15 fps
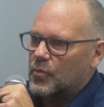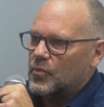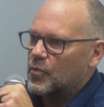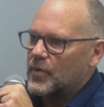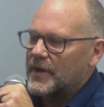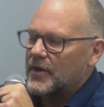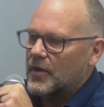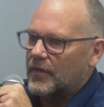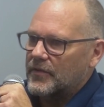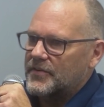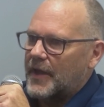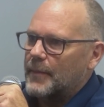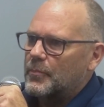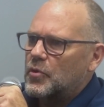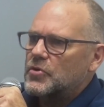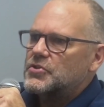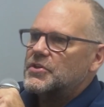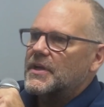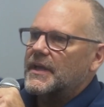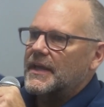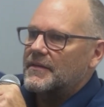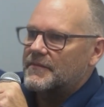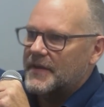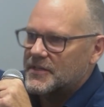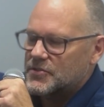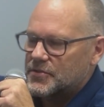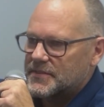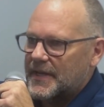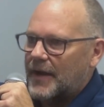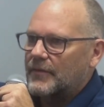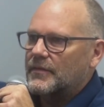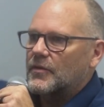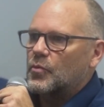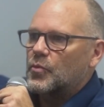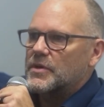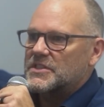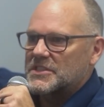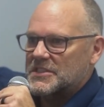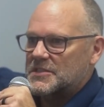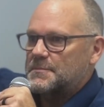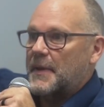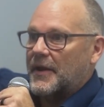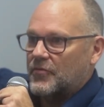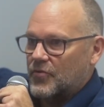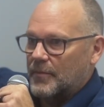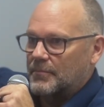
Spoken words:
read it all the time, pushing investors out the risk spectrum.